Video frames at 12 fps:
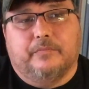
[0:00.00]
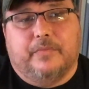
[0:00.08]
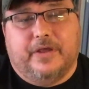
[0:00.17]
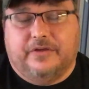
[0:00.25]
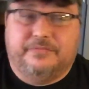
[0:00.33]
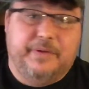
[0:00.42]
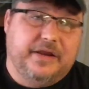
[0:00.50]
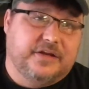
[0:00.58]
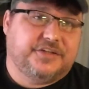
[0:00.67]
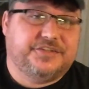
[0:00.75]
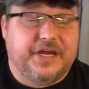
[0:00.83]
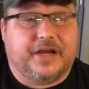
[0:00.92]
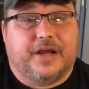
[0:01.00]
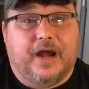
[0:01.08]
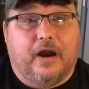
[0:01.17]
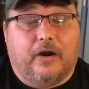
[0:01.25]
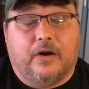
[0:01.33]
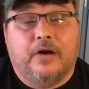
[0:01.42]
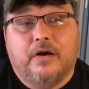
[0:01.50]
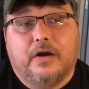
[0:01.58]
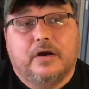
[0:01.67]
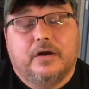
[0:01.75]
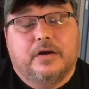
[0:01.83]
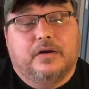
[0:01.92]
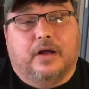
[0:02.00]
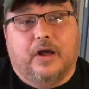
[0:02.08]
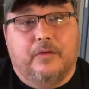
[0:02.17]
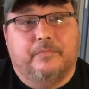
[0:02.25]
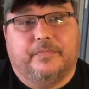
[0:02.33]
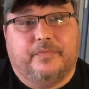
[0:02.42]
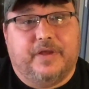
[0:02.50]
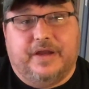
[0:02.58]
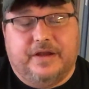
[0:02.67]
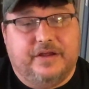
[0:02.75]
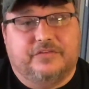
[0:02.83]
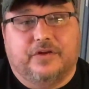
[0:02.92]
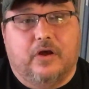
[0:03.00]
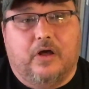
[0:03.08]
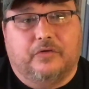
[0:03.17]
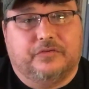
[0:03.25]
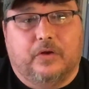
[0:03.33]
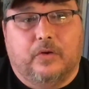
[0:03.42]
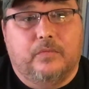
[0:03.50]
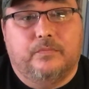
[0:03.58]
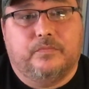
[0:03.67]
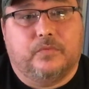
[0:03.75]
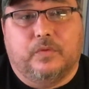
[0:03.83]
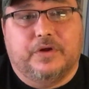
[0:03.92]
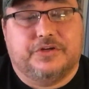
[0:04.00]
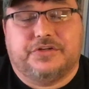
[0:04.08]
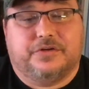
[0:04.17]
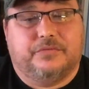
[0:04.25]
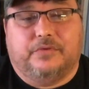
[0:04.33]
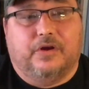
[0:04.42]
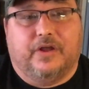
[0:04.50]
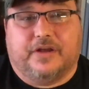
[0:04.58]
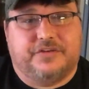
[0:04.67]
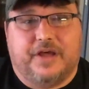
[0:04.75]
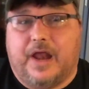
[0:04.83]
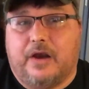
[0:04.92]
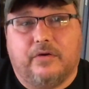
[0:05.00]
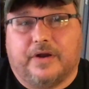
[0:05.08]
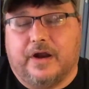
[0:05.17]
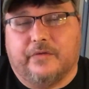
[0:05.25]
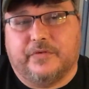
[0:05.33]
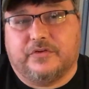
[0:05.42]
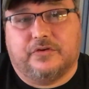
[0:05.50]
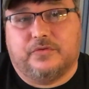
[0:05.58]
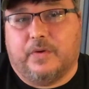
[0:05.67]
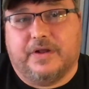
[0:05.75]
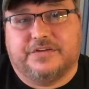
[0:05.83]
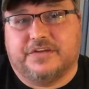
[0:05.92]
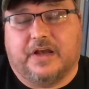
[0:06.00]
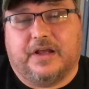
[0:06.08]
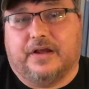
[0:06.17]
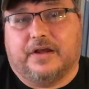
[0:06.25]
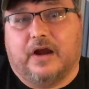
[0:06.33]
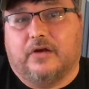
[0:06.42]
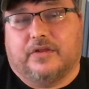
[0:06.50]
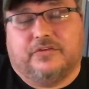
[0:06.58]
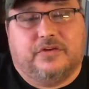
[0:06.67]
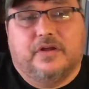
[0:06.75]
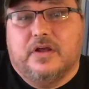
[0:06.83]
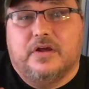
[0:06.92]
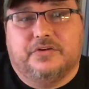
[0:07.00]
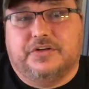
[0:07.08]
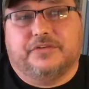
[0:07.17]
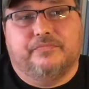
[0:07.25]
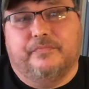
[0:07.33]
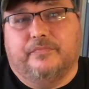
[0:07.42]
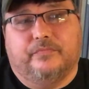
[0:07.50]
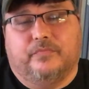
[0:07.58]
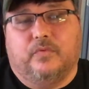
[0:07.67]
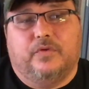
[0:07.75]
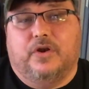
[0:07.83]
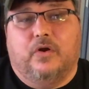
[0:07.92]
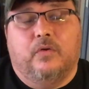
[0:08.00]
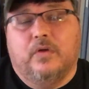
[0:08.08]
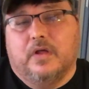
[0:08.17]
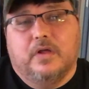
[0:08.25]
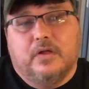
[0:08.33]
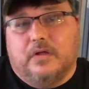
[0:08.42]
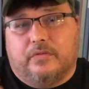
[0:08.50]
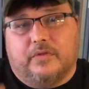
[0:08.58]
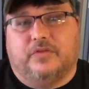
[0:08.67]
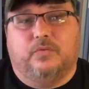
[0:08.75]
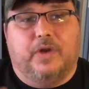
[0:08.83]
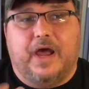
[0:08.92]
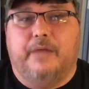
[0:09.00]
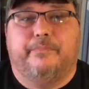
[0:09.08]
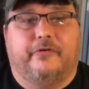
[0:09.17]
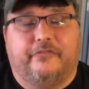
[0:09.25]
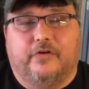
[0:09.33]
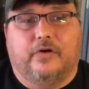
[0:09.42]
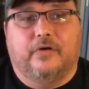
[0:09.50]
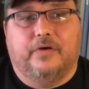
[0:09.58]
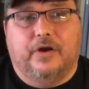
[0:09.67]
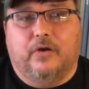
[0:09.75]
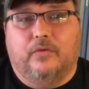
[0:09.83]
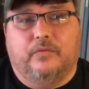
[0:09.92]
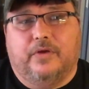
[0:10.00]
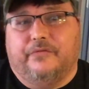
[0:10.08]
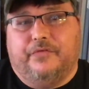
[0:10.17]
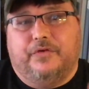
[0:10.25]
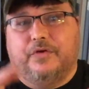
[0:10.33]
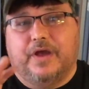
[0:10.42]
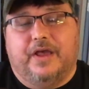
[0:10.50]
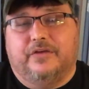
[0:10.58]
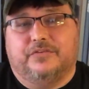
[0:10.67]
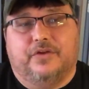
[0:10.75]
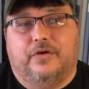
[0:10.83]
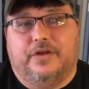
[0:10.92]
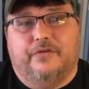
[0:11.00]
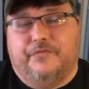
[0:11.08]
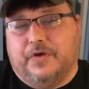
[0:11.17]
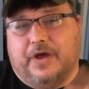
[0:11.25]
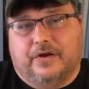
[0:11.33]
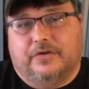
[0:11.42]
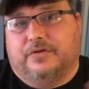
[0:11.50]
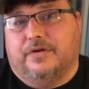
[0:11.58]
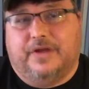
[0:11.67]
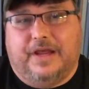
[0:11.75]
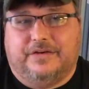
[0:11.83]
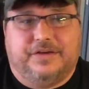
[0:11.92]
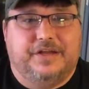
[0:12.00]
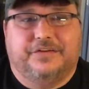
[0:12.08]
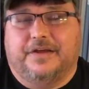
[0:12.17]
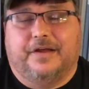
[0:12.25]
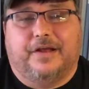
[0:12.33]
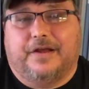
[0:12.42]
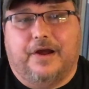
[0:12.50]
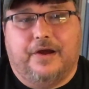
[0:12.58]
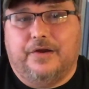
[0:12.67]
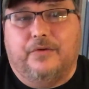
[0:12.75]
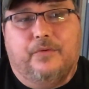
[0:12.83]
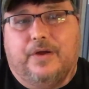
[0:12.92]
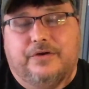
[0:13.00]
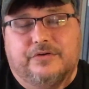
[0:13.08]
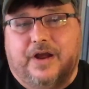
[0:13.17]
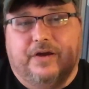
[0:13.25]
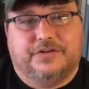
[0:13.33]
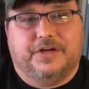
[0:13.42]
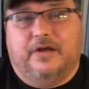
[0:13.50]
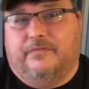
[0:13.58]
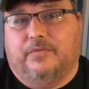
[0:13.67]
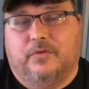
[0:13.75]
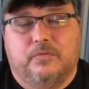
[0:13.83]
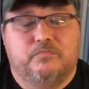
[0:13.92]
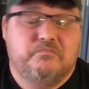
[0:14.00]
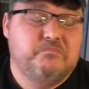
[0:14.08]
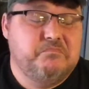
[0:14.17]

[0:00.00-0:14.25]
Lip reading: His being a stick car, he needs it also. Which, like I said, I don't care if it's a 20-second car. That's just, you know, that's what I prefer. If you guys don't, if you got a 18-second car, you don't want a drive shaft loop,